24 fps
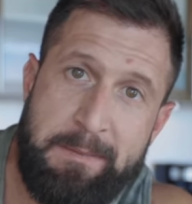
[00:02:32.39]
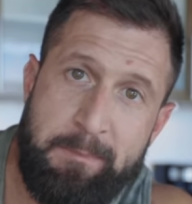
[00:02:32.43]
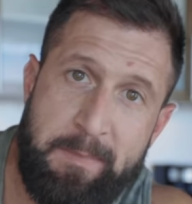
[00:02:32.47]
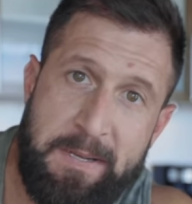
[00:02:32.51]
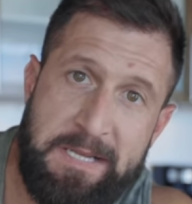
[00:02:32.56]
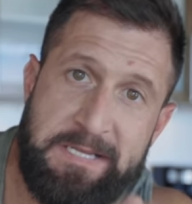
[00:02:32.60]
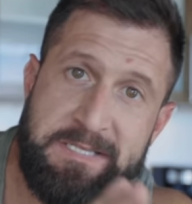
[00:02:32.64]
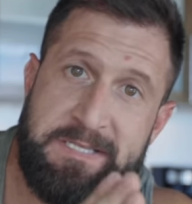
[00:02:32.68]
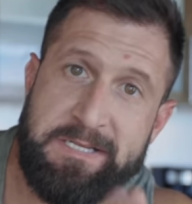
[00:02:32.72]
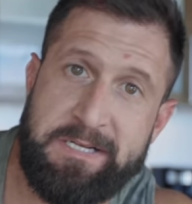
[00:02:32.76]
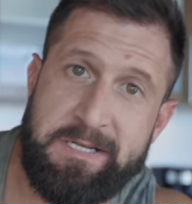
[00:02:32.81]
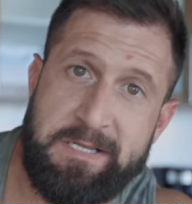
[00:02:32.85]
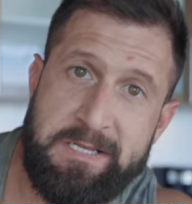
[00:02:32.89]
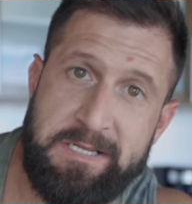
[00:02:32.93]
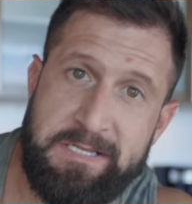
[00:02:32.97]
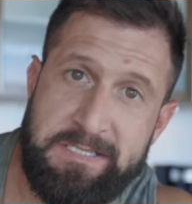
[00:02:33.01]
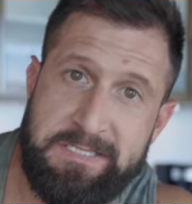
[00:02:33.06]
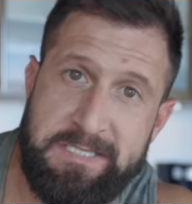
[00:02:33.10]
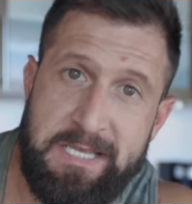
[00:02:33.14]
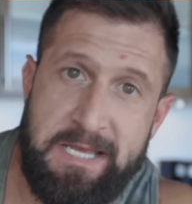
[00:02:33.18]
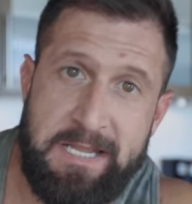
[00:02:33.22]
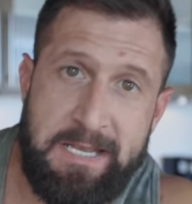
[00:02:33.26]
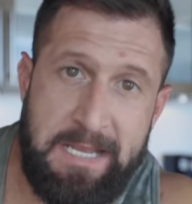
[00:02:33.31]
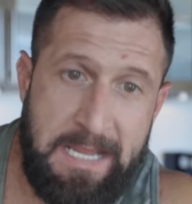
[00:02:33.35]
Basically, it
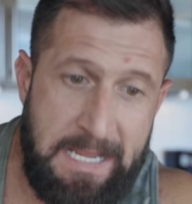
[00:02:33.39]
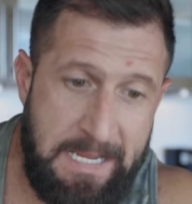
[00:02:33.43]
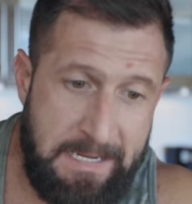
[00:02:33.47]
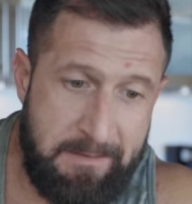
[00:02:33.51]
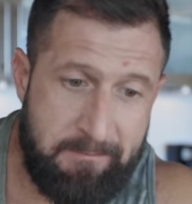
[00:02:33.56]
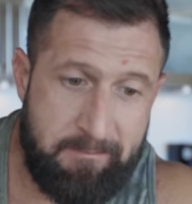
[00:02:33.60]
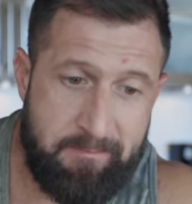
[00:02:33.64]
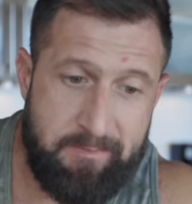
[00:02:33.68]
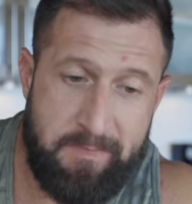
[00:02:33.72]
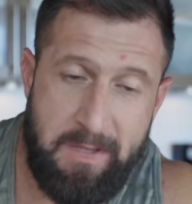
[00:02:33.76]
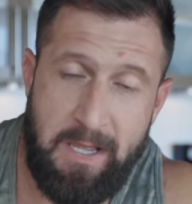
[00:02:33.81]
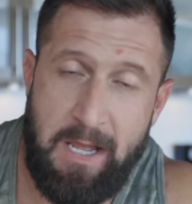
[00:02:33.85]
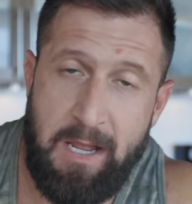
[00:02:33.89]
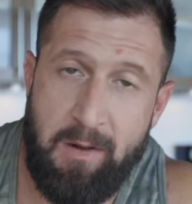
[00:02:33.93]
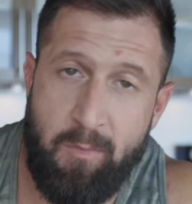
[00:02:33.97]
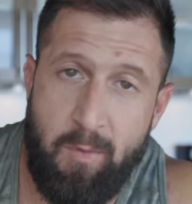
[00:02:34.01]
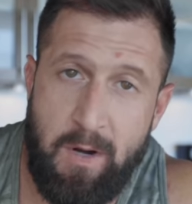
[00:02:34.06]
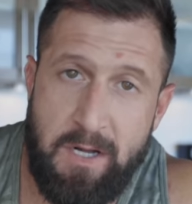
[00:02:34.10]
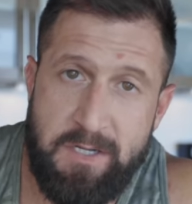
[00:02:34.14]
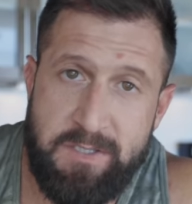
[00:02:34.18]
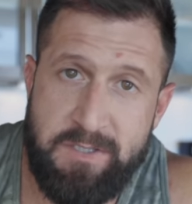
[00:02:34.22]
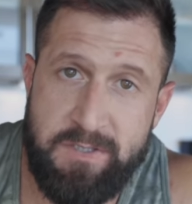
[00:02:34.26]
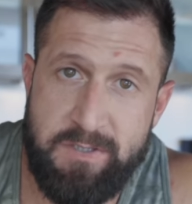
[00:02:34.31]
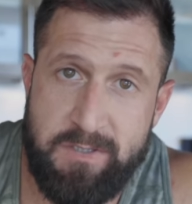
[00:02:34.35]
said, hey, I
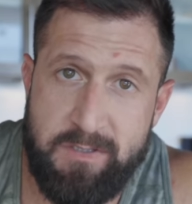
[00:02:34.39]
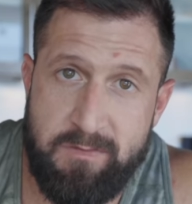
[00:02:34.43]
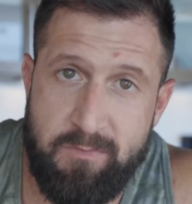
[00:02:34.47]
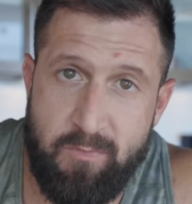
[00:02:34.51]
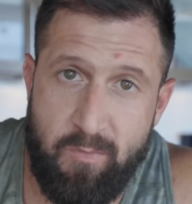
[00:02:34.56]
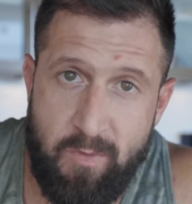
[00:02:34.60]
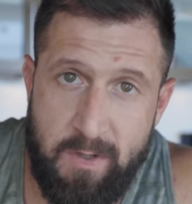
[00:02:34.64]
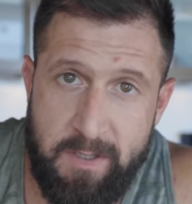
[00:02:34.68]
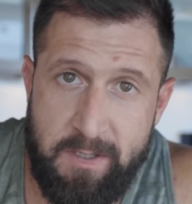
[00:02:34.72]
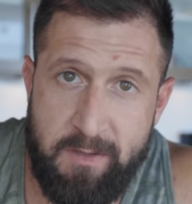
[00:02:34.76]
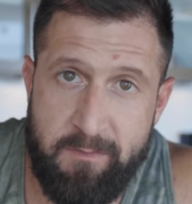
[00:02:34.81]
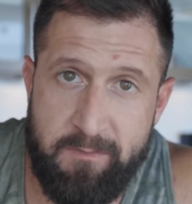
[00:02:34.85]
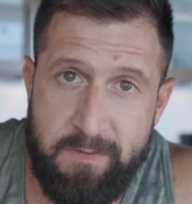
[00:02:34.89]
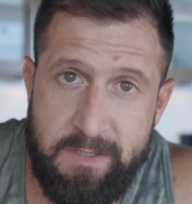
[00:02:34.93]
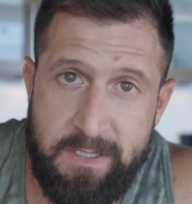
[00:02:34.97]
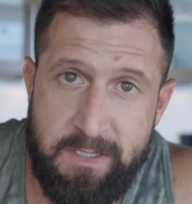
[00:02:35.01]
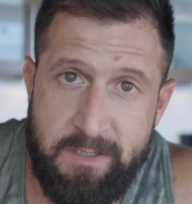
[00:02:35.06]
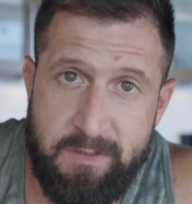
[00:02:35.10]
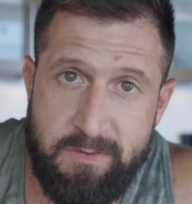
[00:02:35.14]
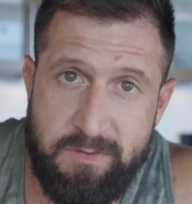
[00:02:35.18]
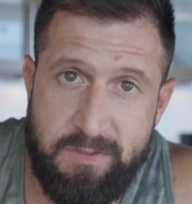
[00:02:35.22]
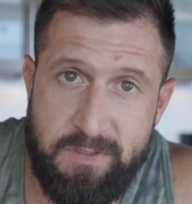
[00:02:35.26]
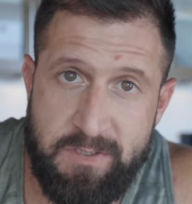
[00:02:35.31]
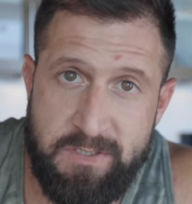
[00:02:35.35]
watched one of your
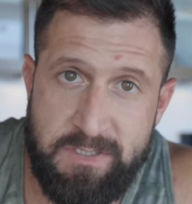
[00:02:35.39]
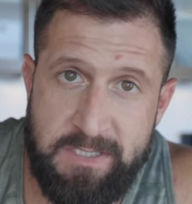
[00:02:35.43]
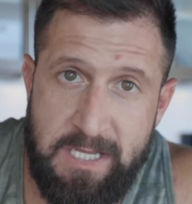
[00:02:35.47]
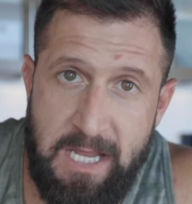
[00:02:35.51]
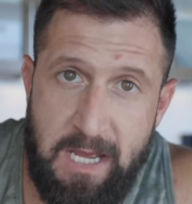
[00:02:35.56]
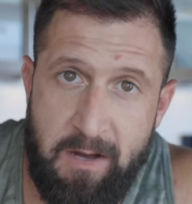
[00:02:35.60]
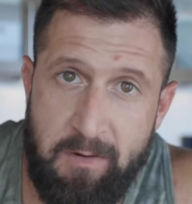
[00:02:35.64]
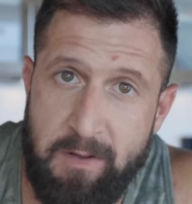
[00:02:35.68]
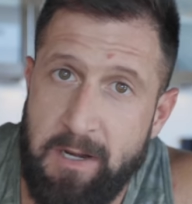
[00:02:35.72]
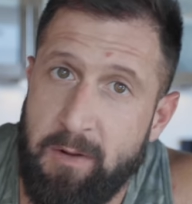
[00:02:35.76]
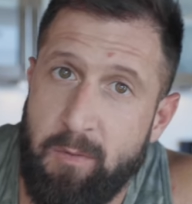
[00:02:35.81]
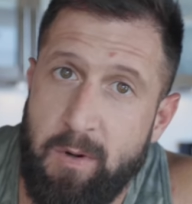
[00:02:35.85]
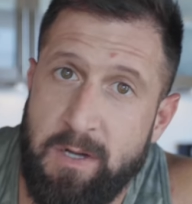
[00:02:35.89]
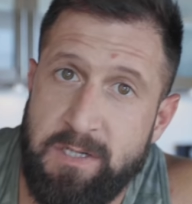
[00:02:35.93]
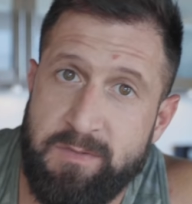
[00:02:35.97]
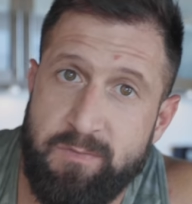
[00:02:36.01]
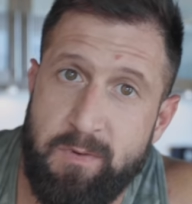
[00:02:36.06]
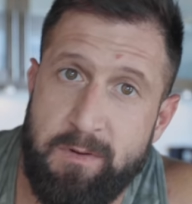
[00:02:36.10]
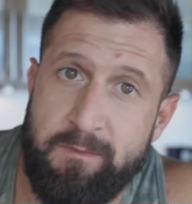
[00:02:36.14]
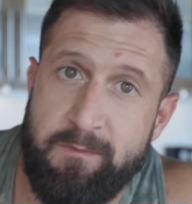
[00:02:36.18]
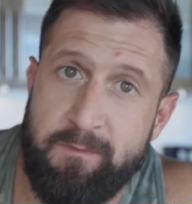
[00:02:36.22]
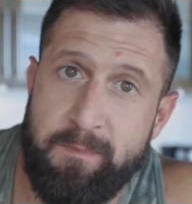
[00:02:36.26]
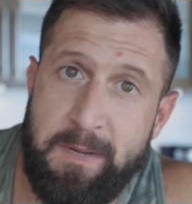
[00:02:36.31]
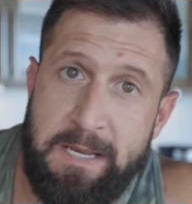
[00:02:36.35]
videos just now, and I watched
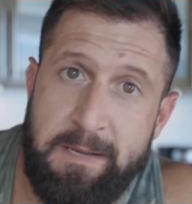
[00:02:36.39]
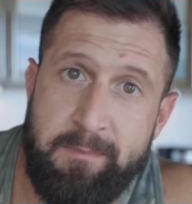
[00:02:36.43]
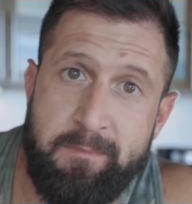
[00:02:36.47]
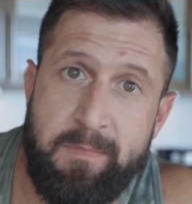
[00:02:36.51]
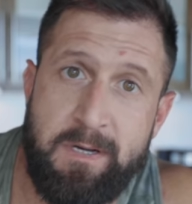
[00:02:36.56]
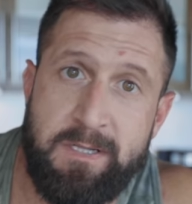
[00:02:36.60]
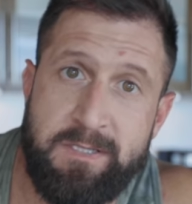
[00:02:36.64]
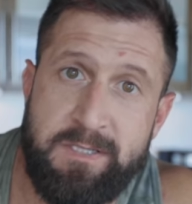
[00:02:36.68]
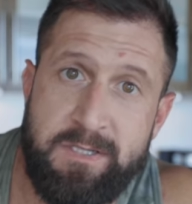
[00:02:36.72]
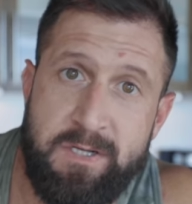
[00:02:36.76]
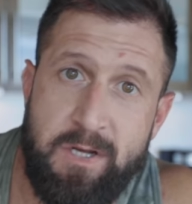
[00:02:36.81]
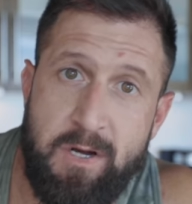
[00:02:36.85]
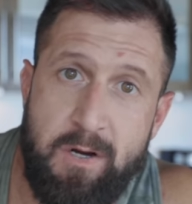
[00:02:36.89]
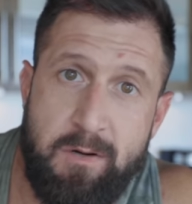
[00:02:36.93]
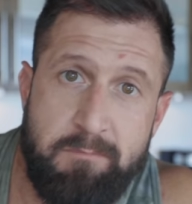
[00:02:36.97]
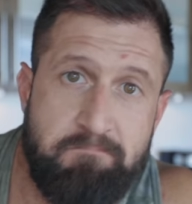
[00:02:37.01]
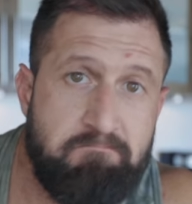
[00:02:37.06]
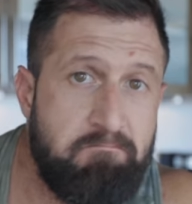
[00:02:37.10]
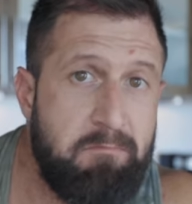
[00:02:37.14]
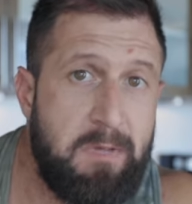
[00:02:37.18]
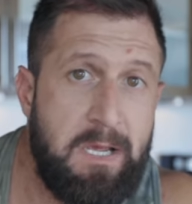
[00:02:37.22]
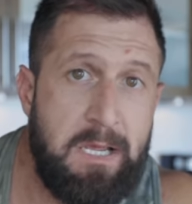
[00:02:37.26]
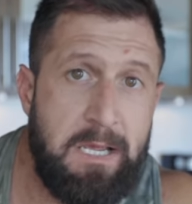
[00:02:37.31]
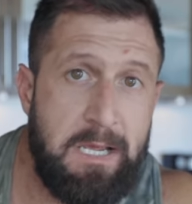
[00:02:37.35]
one from eight months
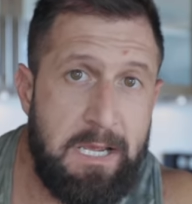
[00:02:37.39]
ago,